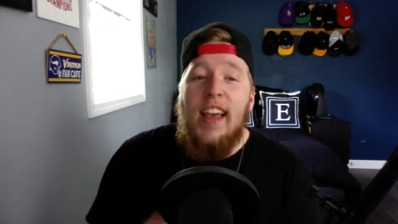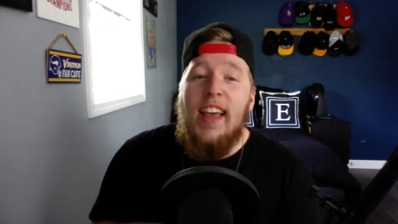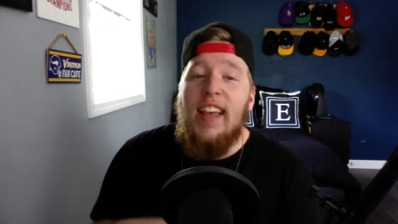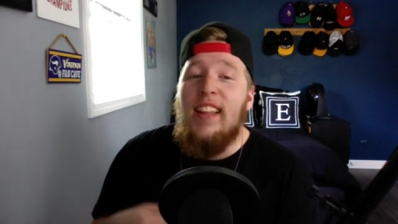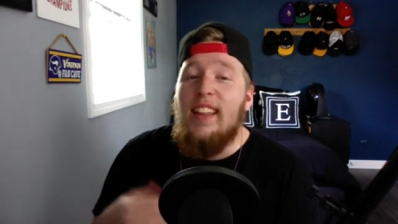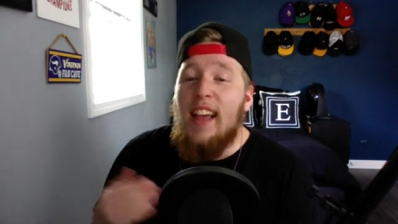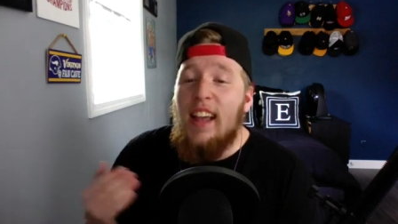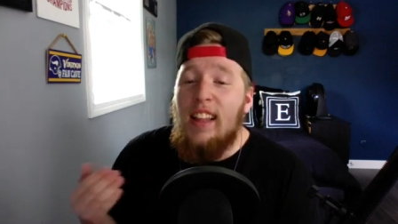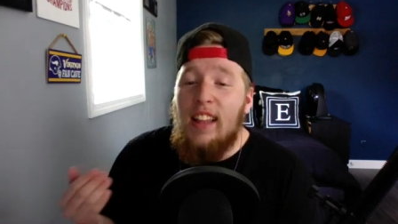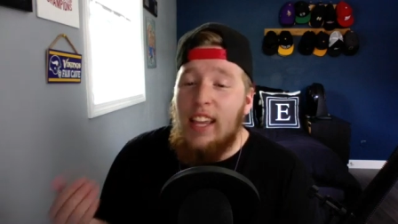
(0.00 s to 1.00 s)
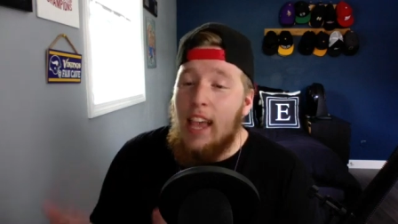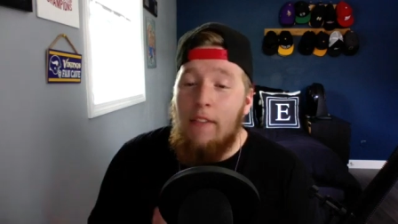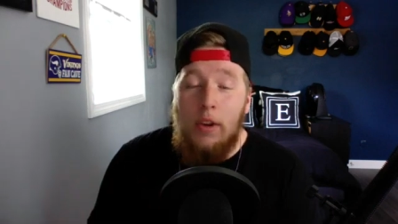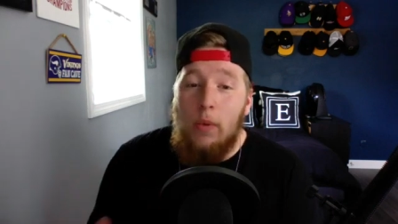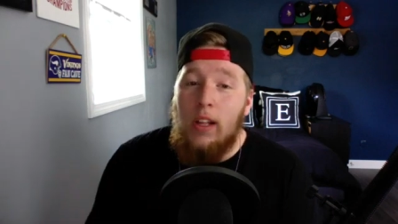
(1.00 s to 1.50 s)
and that like
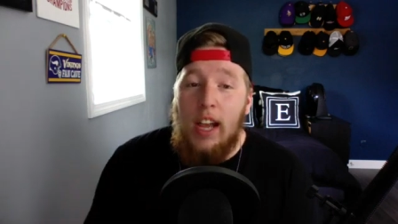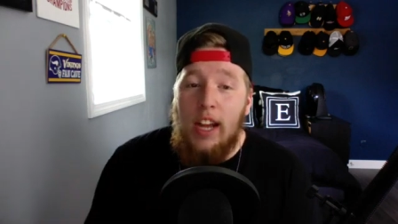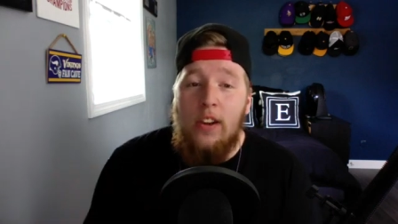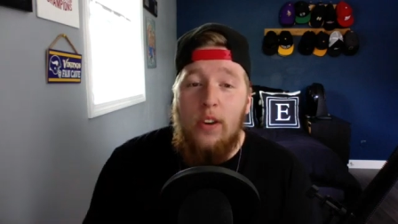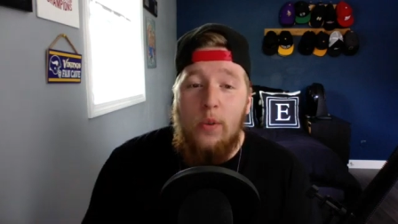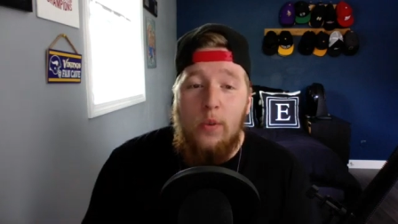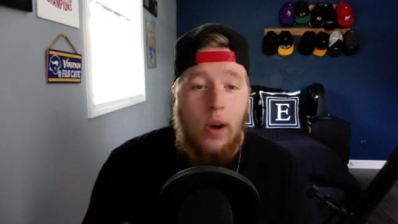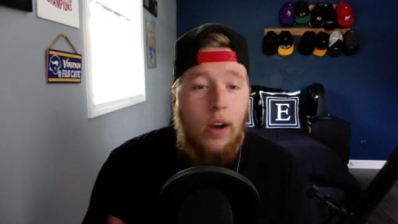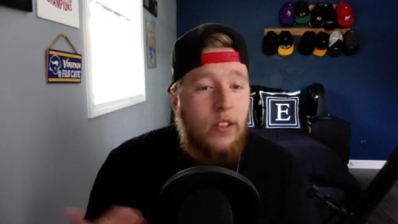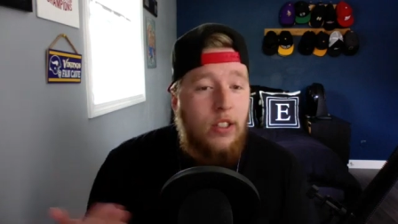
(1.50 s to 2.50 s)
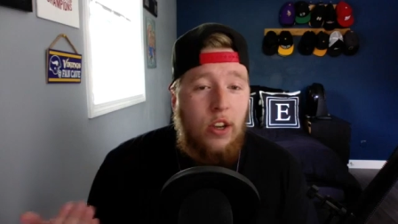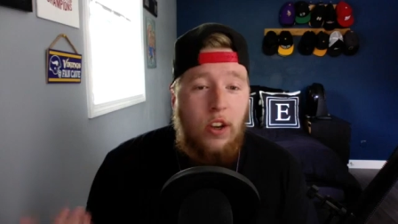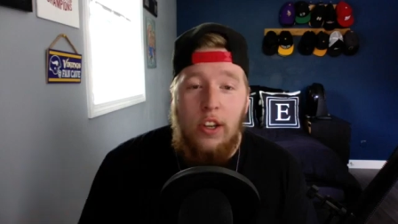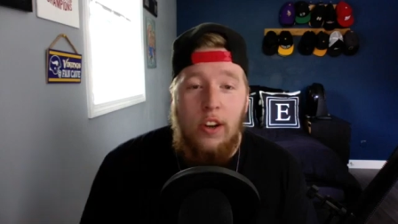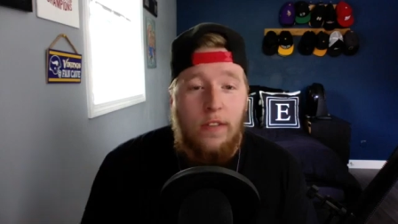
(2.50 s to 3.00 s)
everyone I know, obviously all
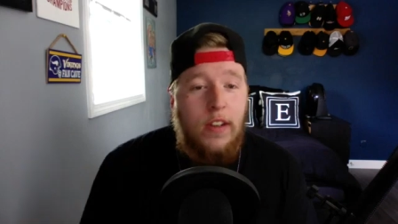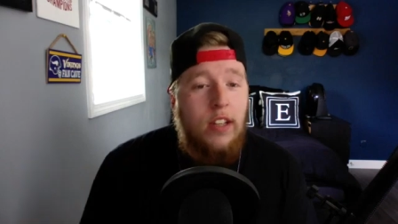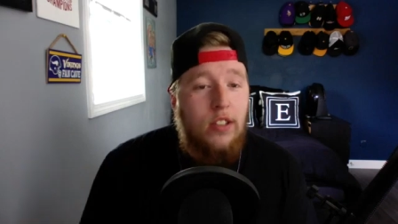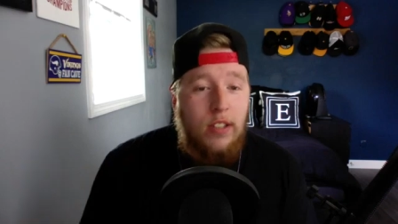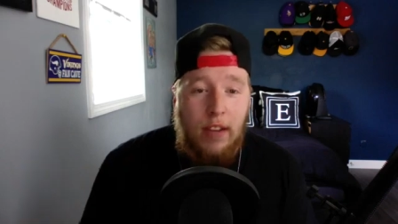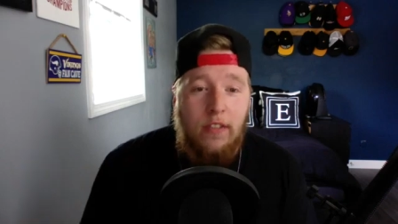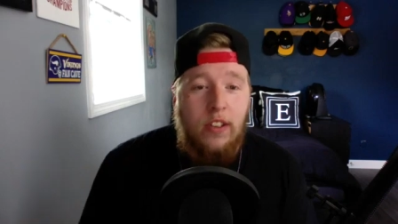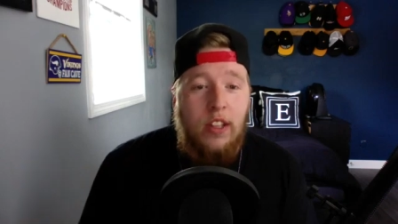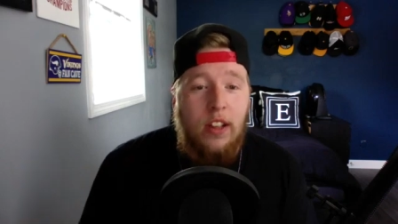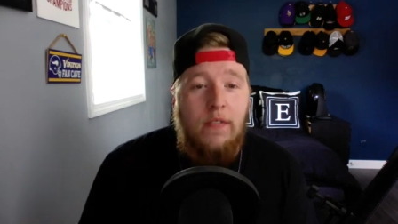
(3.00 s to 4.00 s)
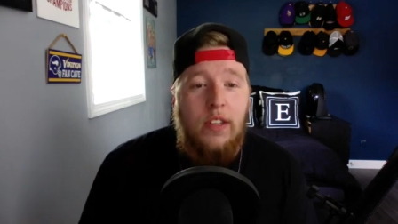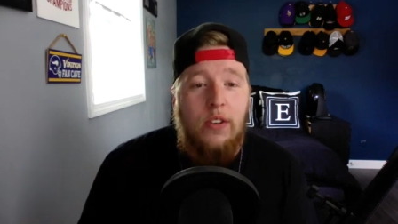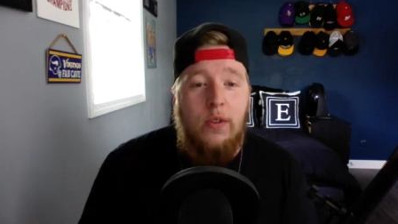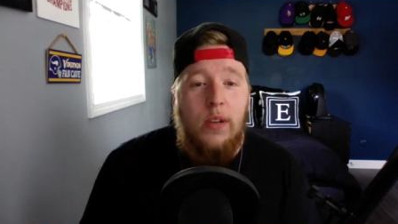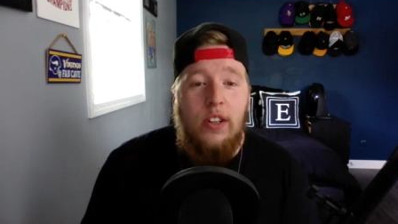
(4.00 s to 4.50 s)
your fans definitely love
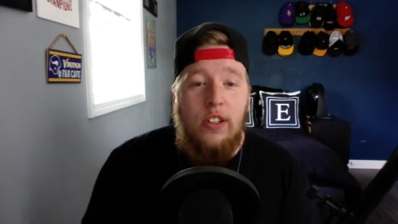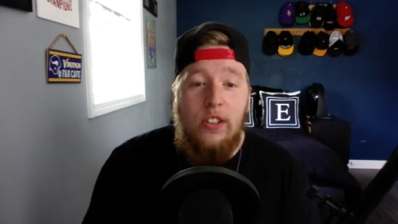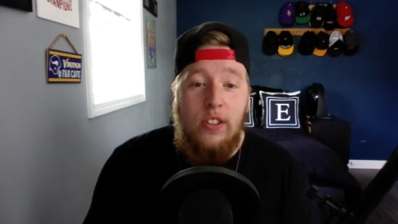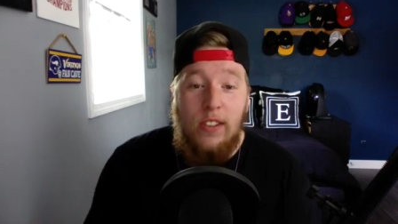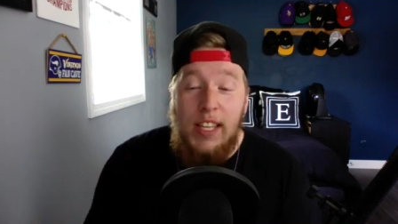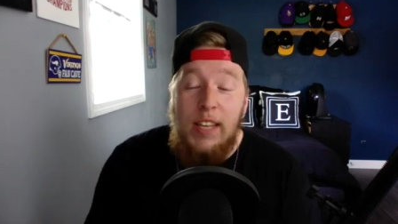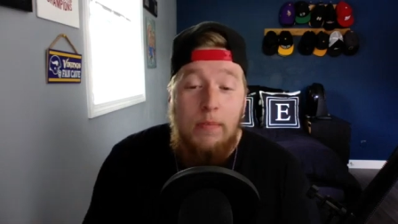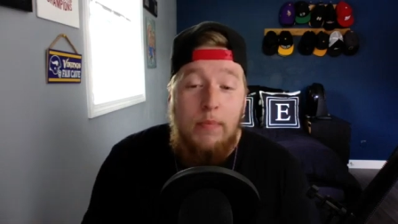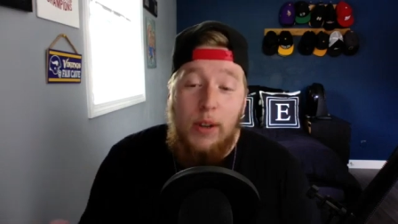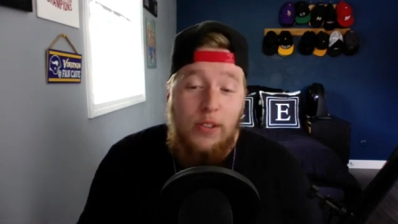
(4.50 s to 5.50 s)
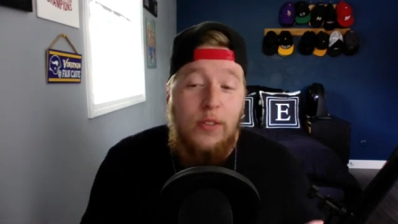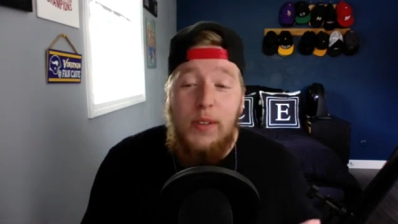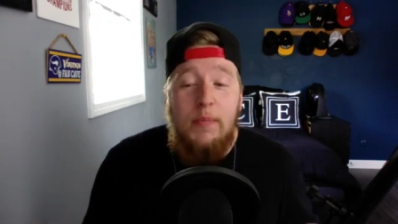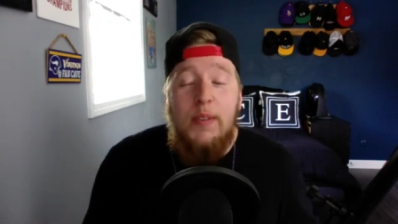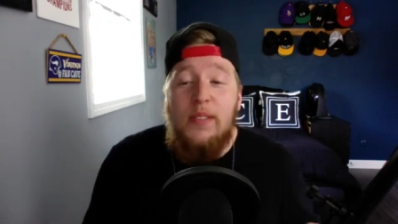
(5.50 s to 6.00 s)
you and just keep
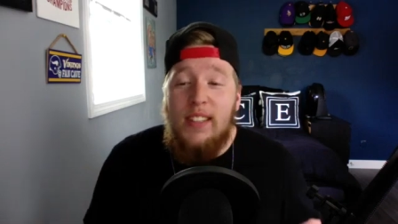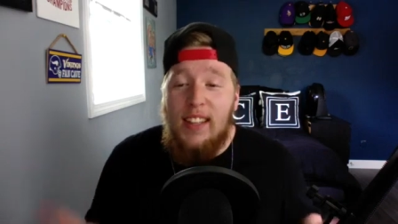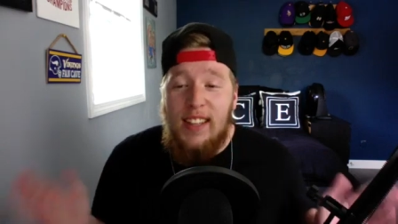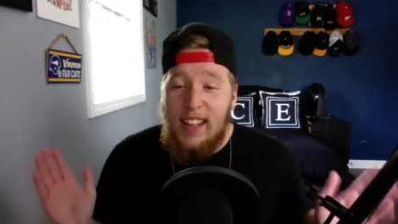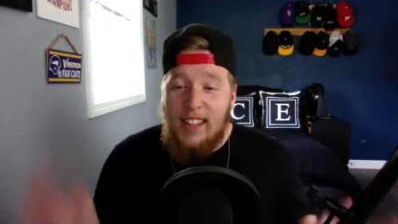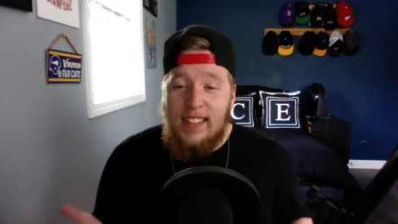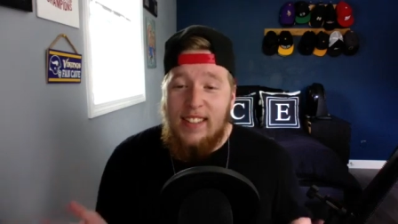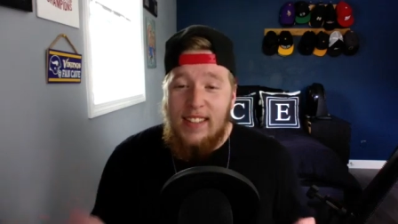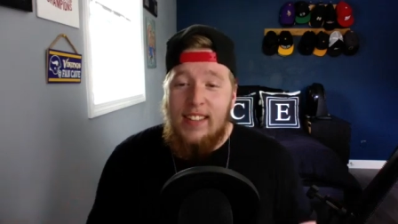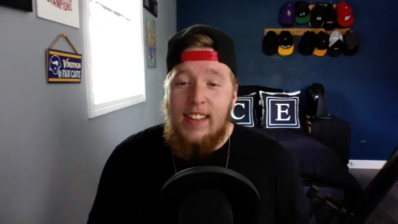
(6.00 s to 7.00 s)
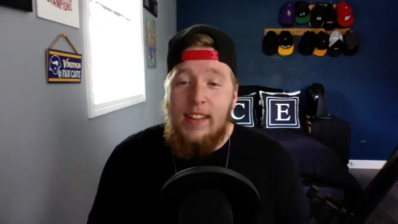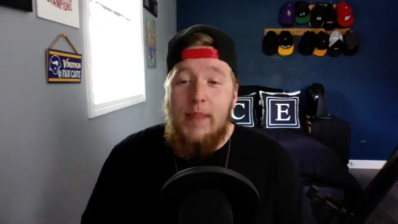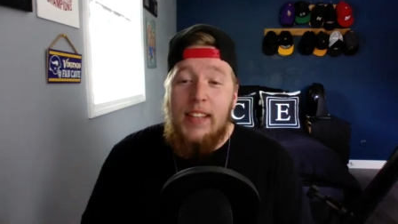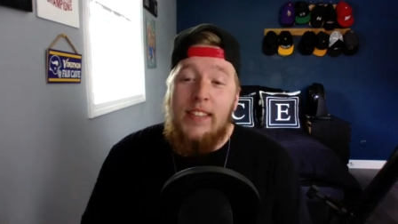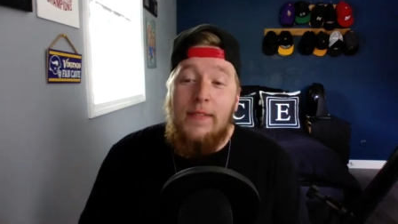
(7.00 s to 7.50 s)
pursuing music. Like that's the
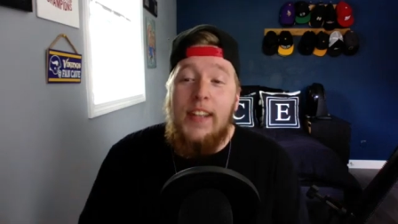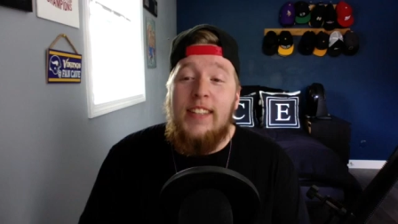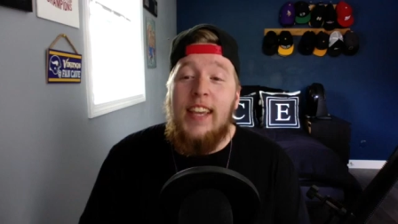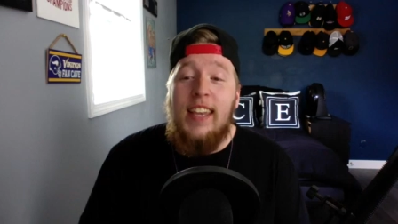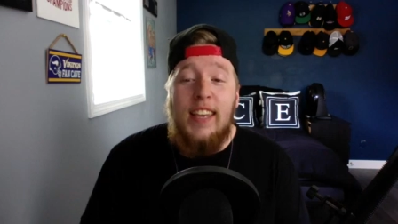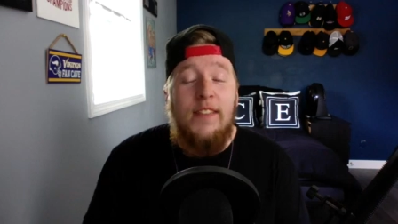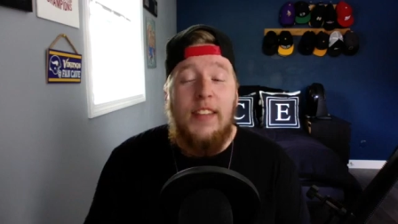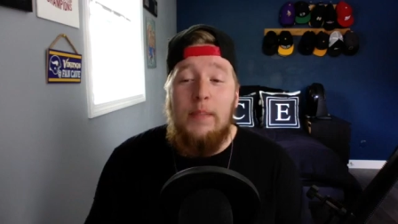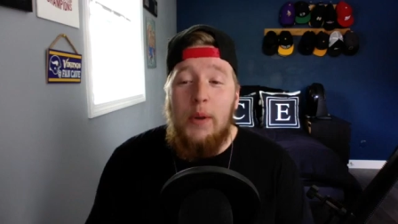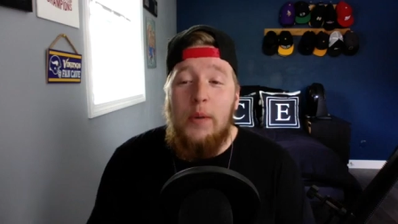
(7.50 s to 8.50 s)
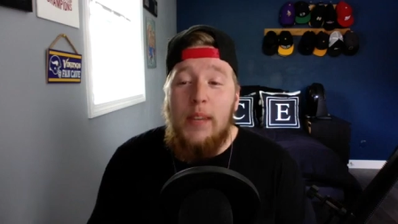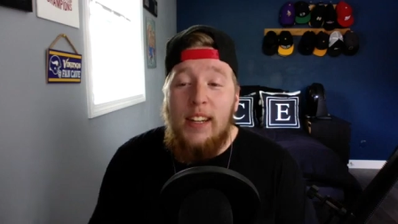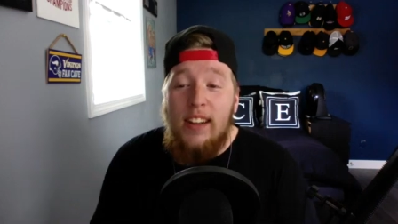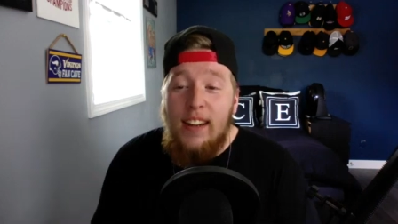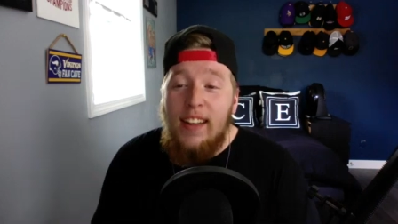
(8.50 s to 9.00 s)
best advice I can give at the
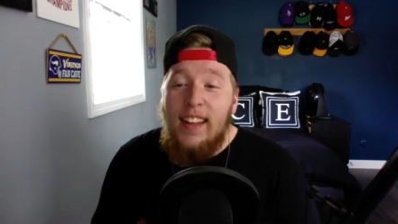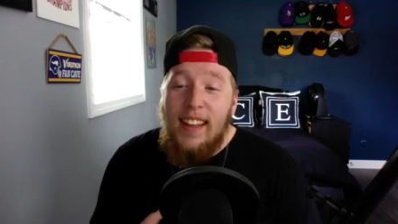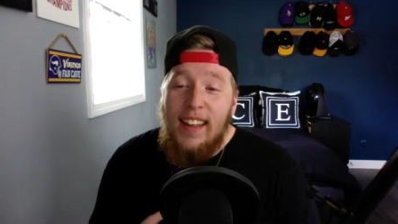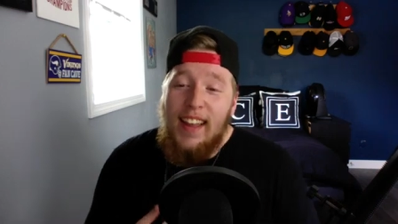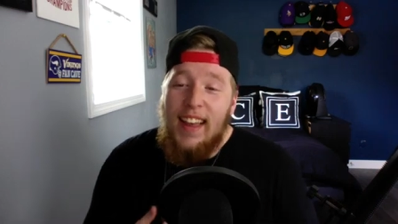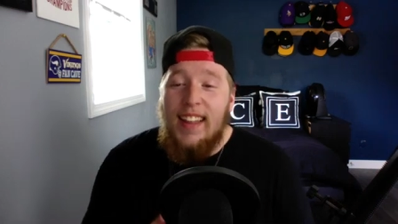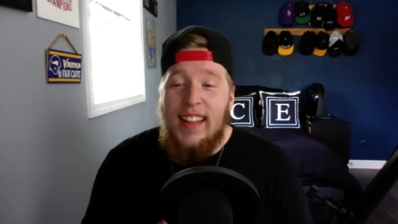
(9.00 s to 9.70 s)
moment. And